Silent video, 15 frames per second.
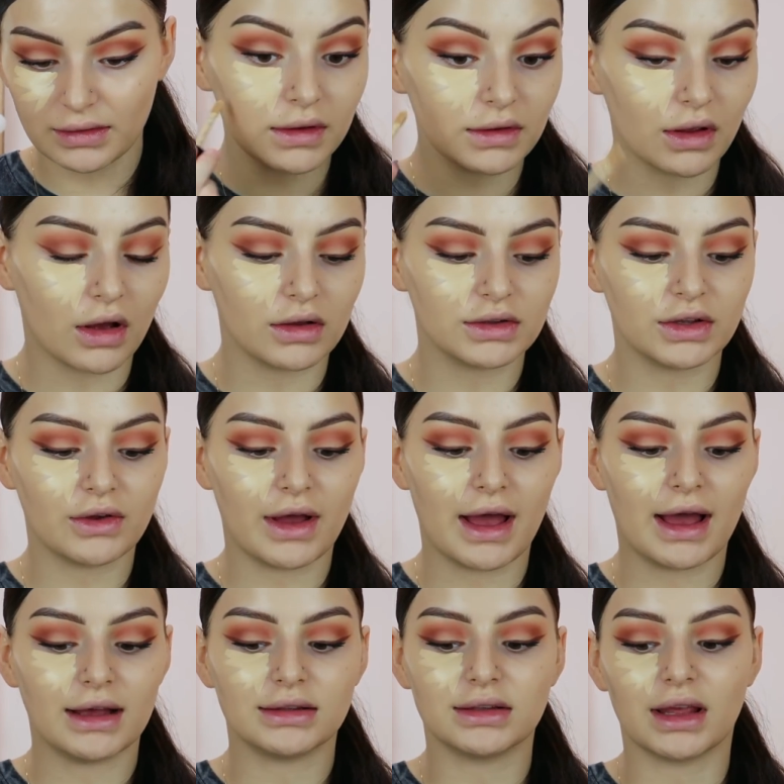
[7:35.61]
This also
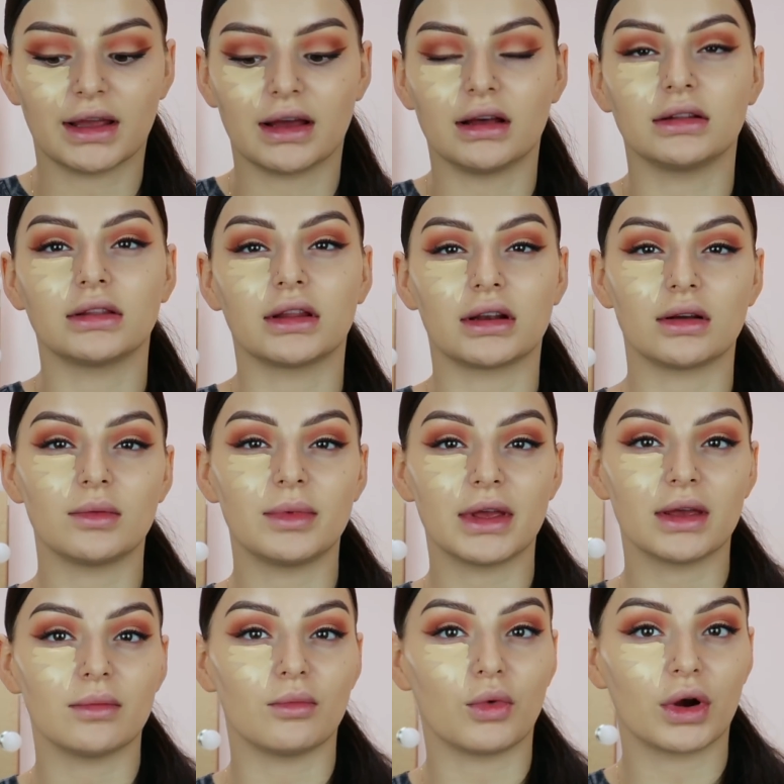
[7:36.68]
adds like a little
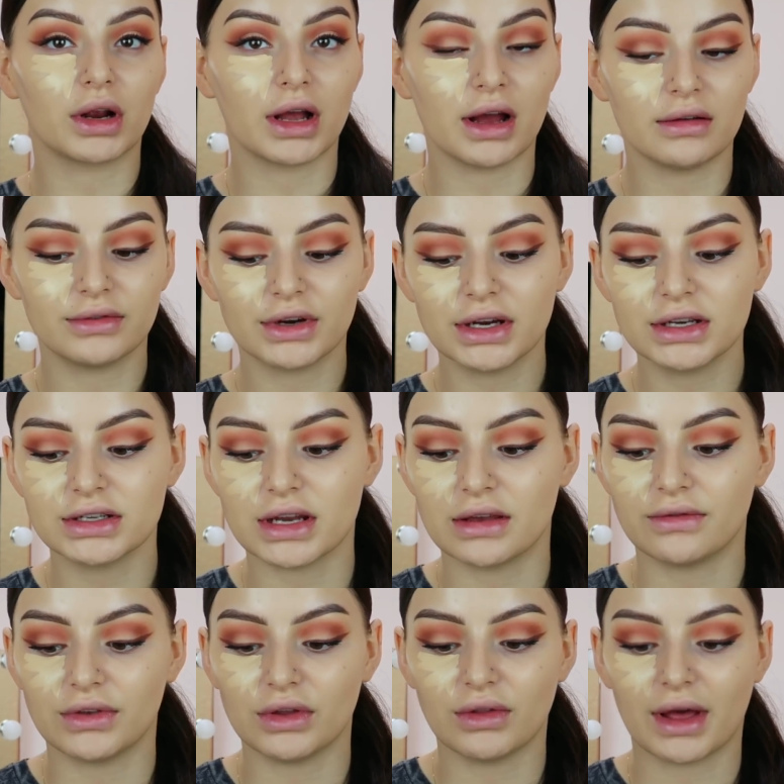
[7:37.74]
bit more coverage
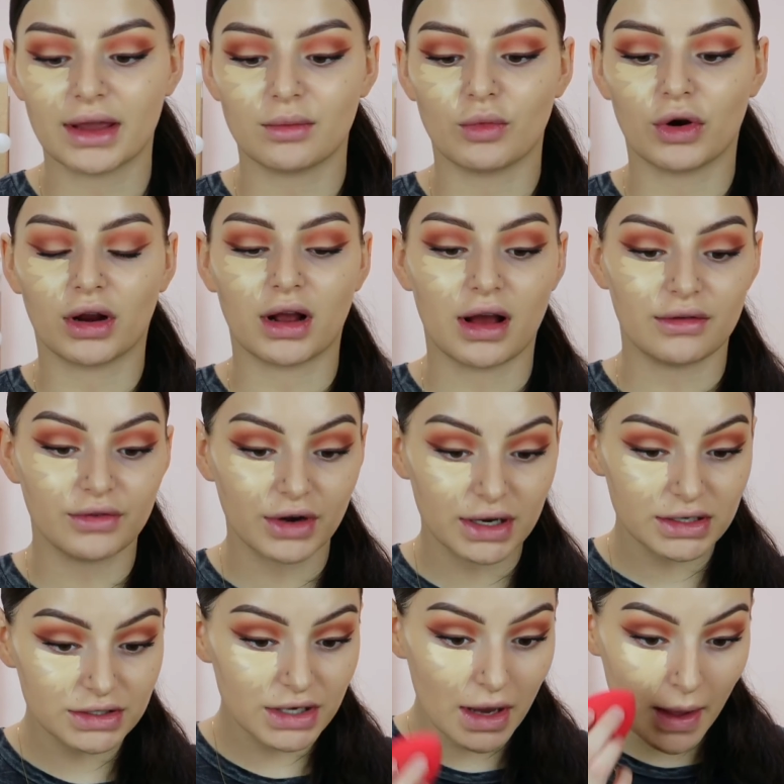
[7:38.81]
if you like more
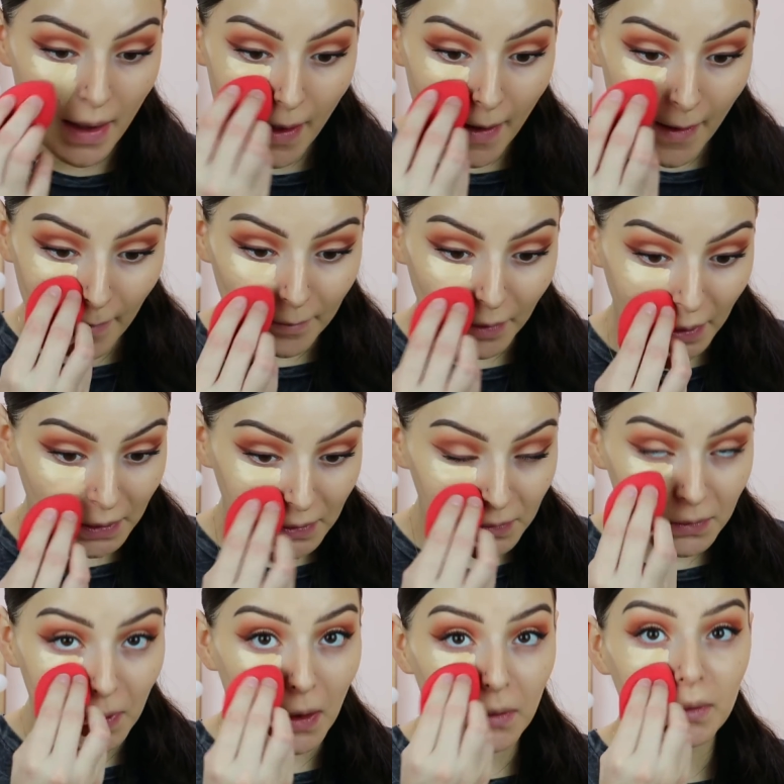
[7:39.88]
coverage, but you
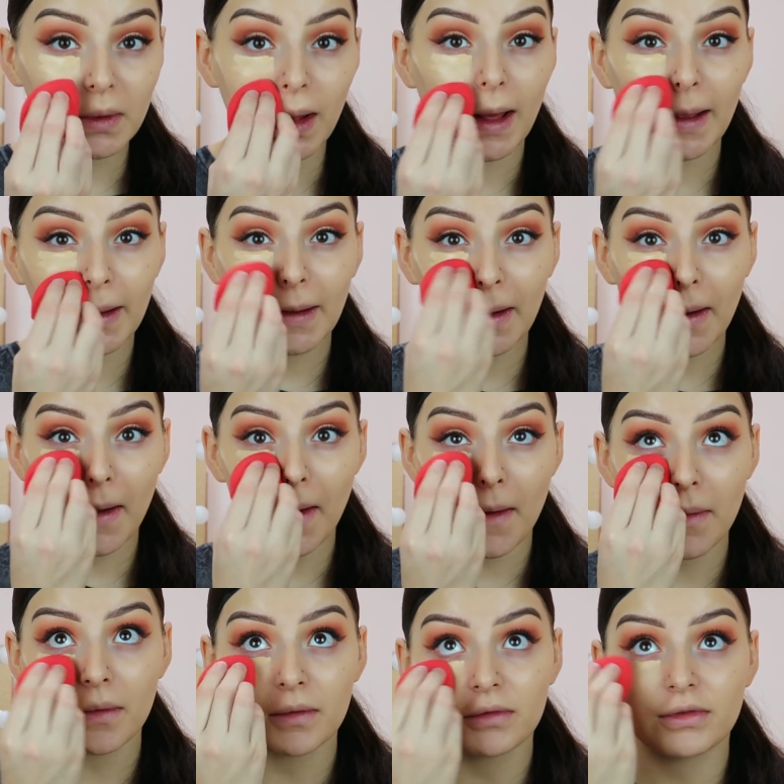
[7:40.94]
don't like
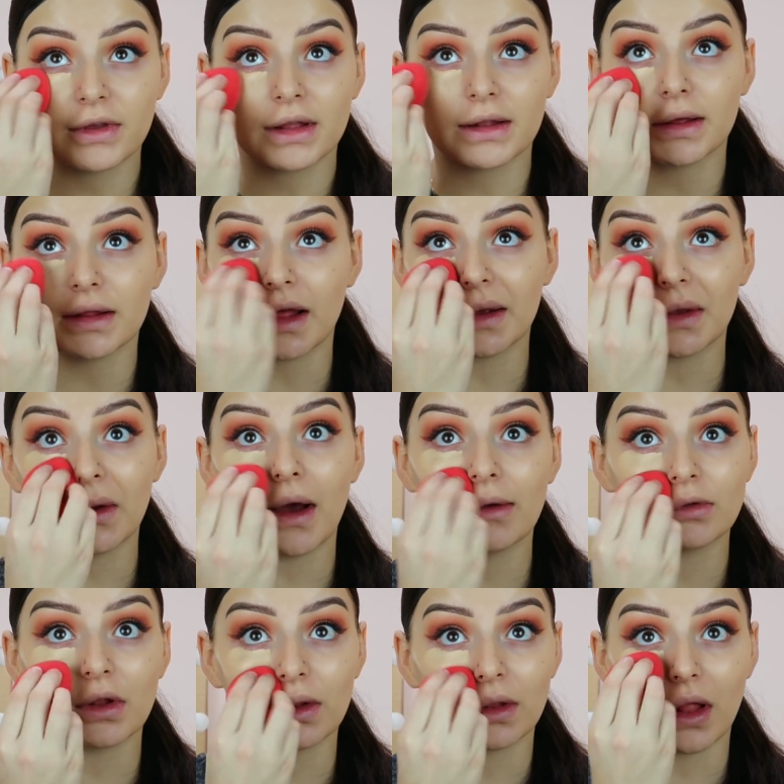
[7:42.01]
feeling like you
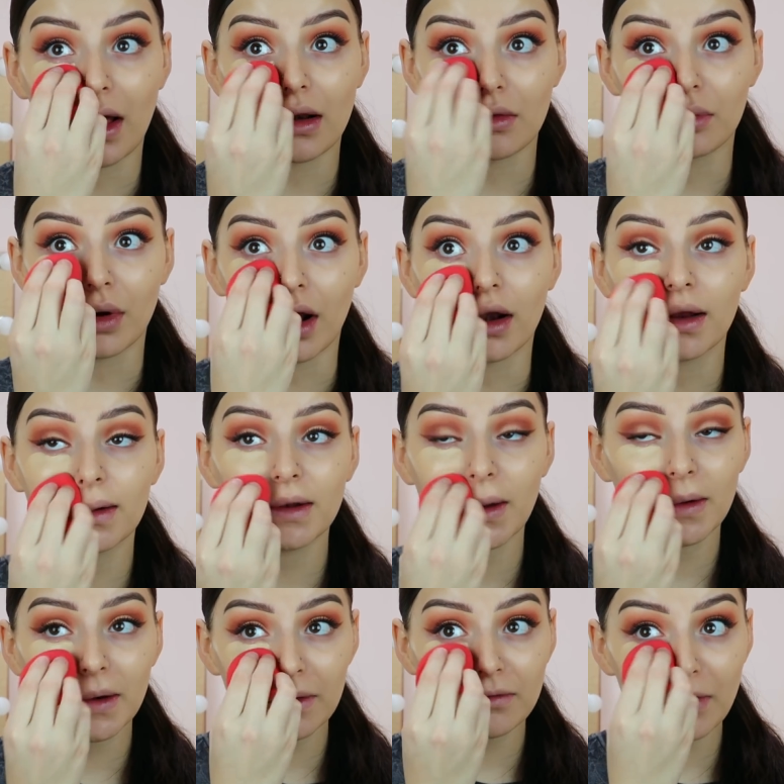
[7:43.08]
have a lot of product
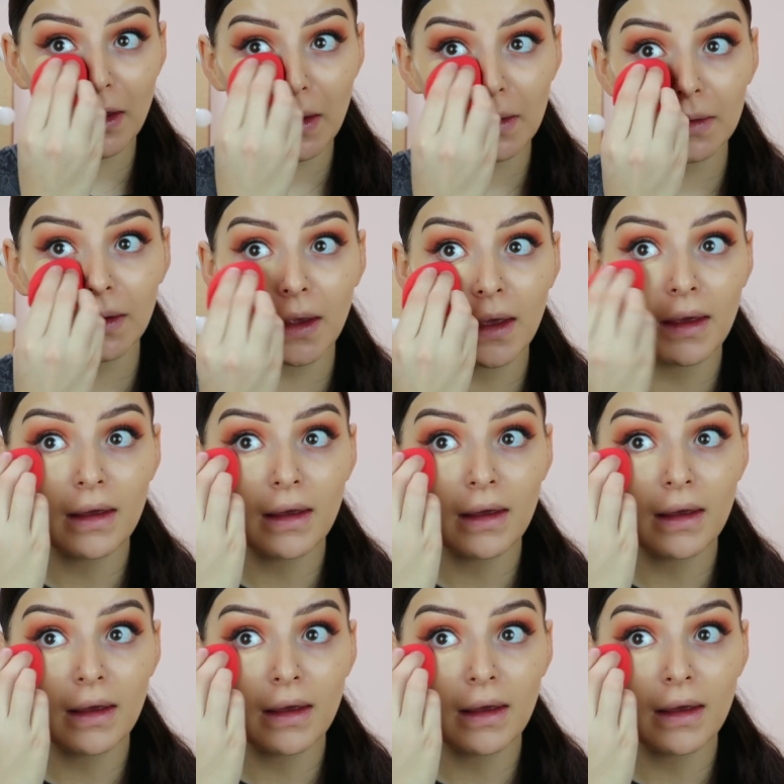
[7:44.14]
on your face.